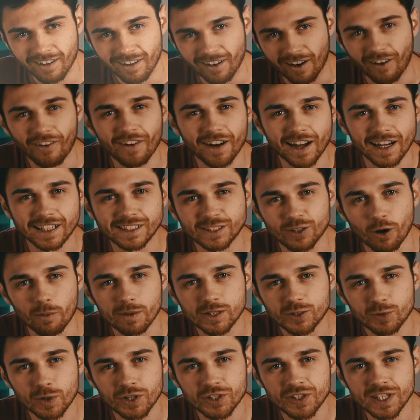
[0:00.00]
All right guys, so I'm
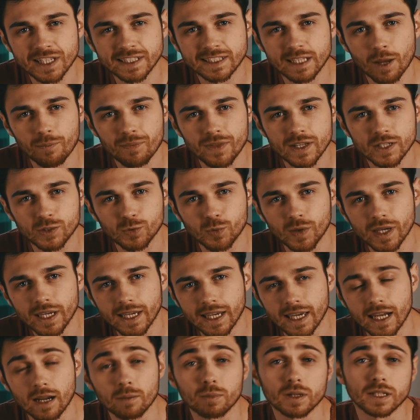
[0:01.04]
gonna switch things up this
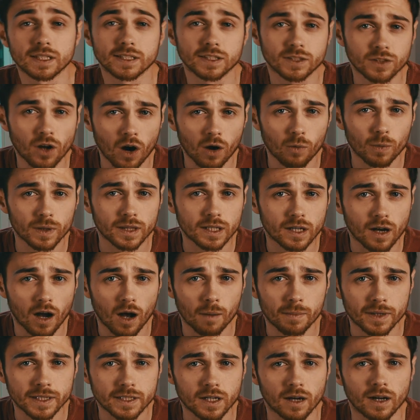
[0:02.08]
week and I'm gonna start with the
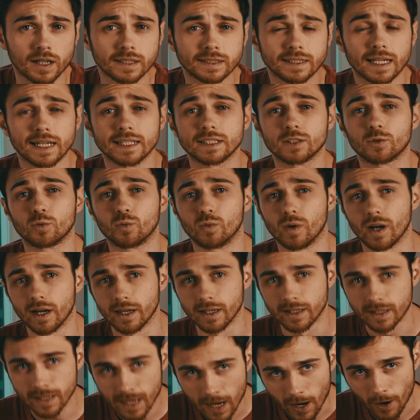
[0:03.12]
comment contest
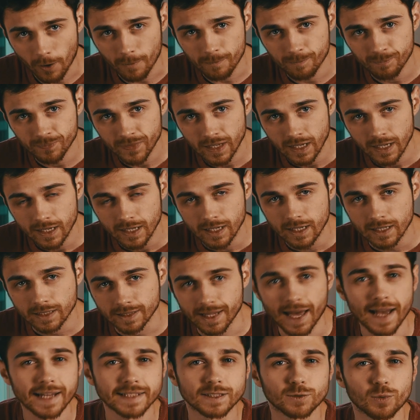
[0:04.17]
right now.
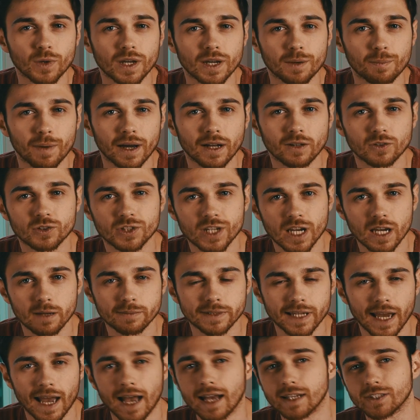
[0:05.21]
Last week, Michael
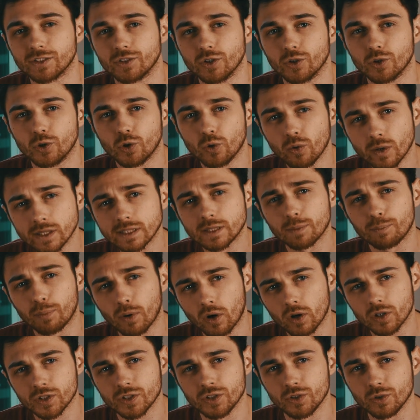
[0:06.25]
James asked you, who is the
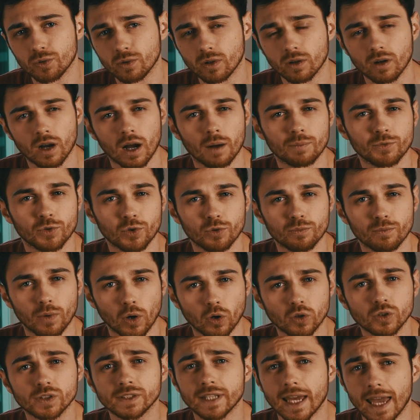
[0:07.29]
person you look up to
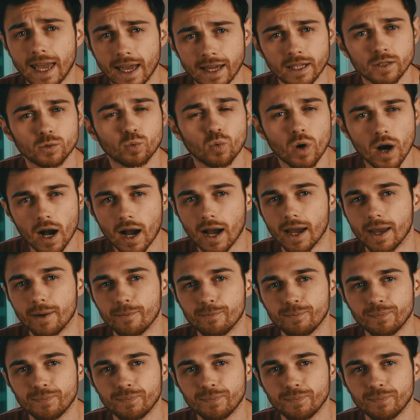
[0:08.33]
most and why?